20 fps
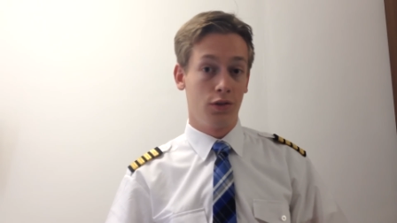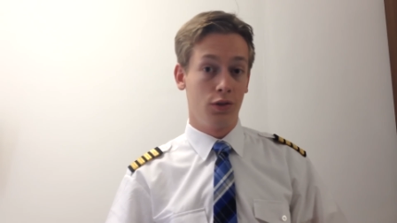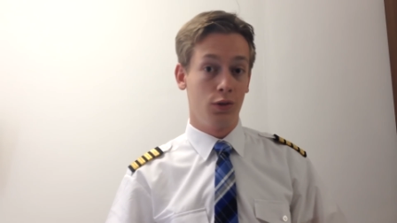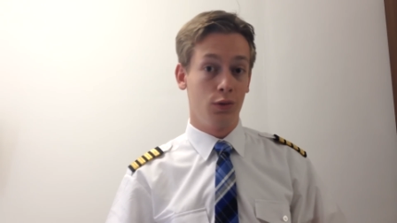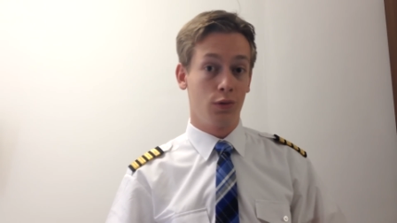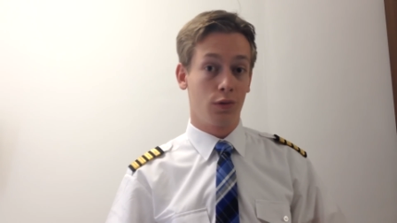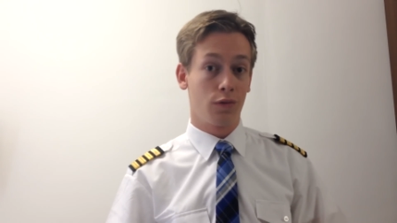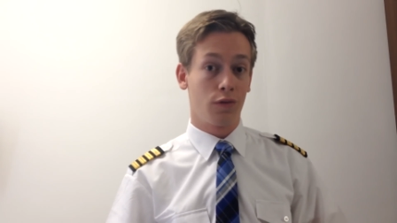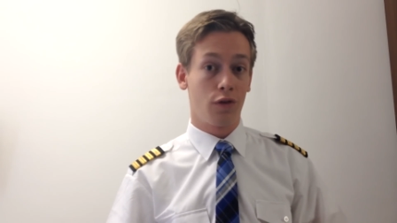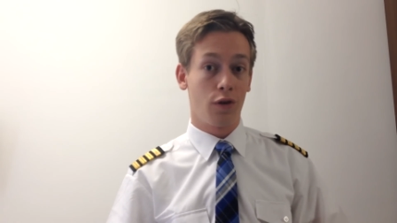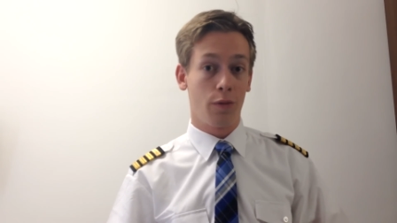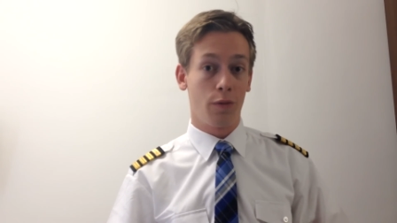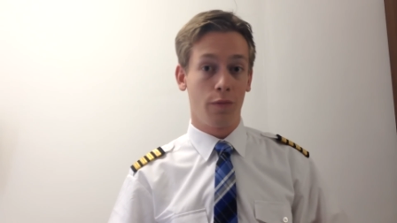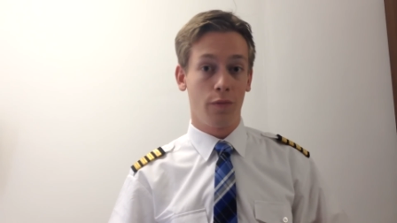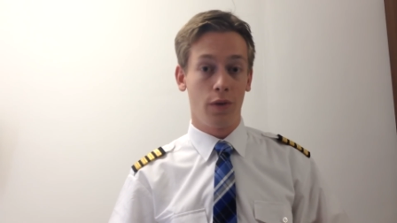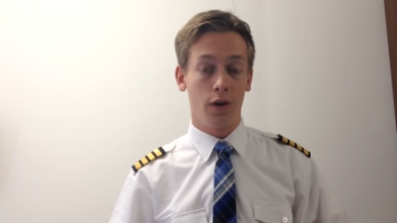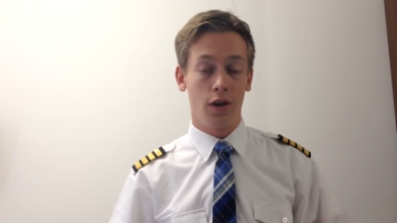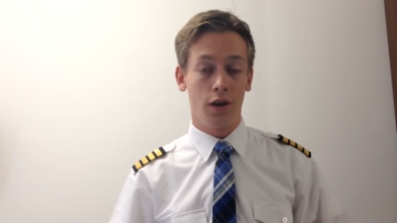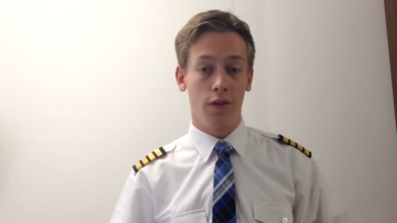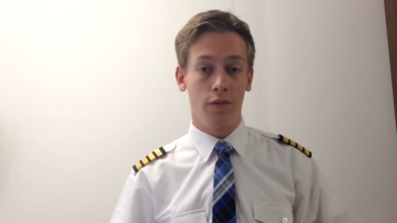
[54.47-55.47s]
to or
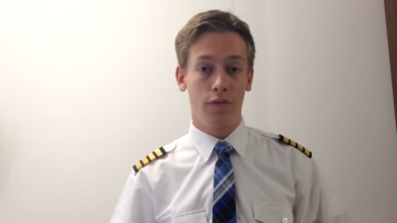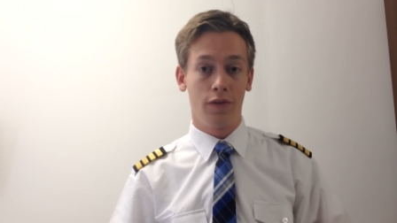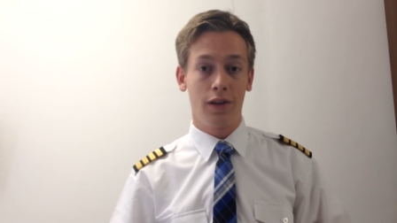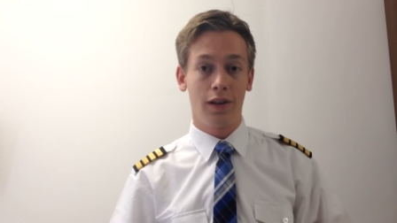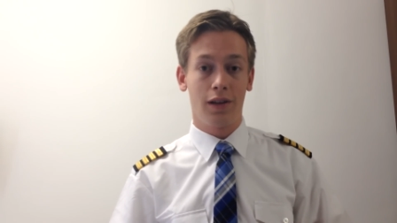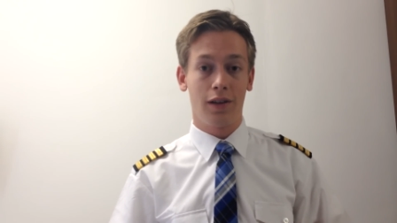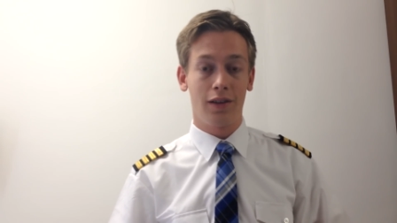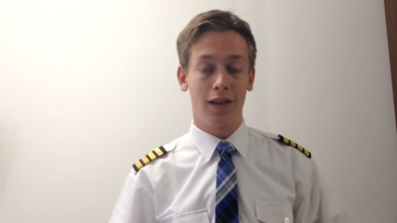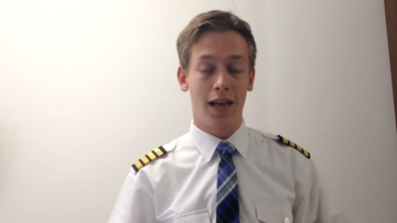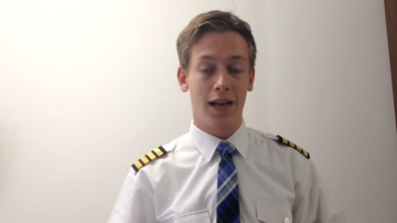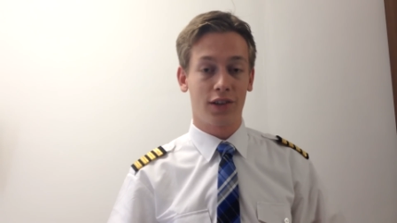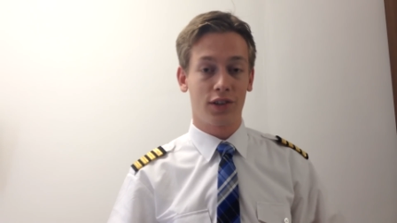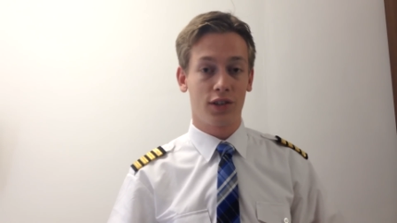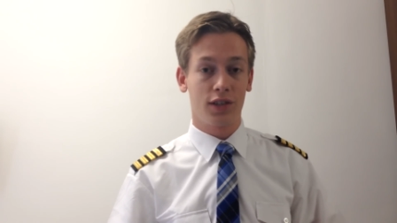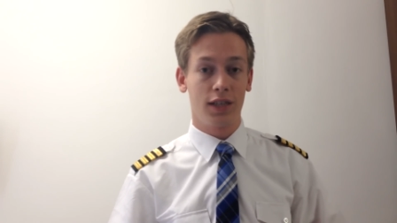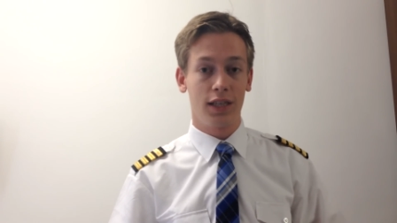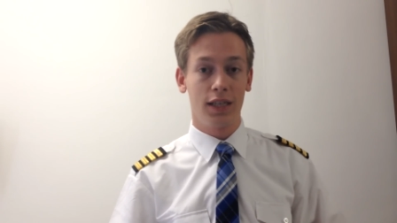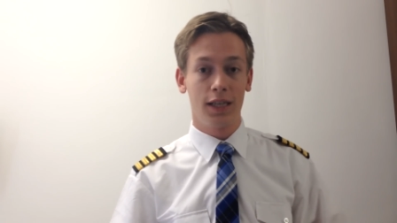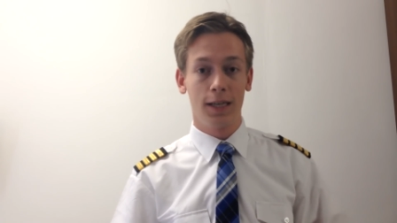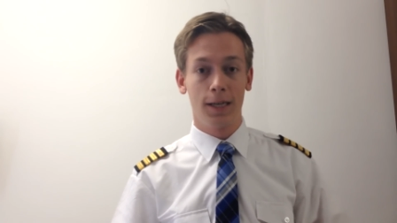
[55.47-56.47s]
from uh, Finland
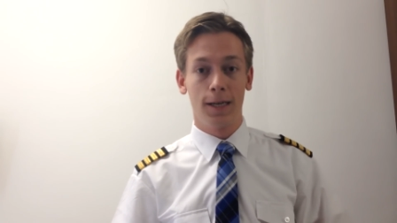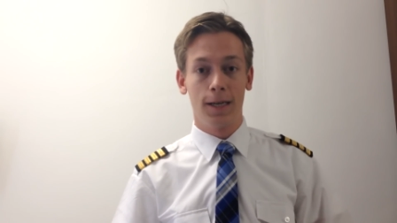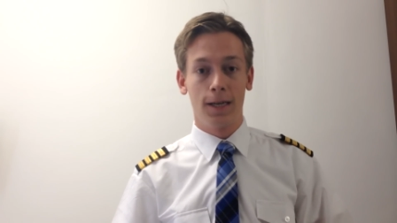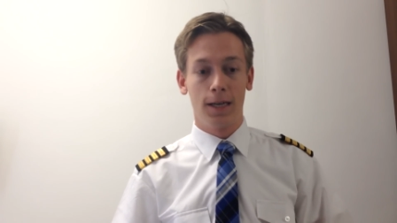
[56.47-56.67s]
actually.